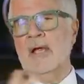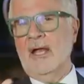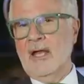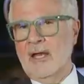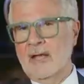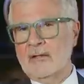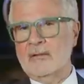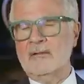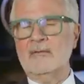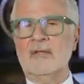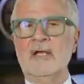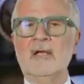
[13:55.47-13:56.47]

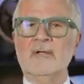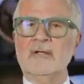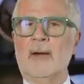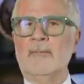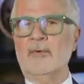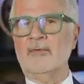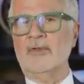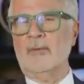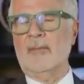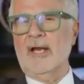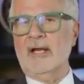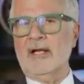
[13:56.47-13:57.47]
and they uncoupled
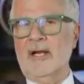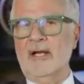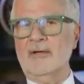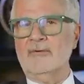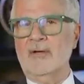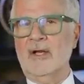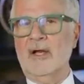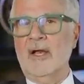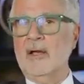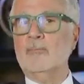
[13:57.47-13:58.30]
their mitochondria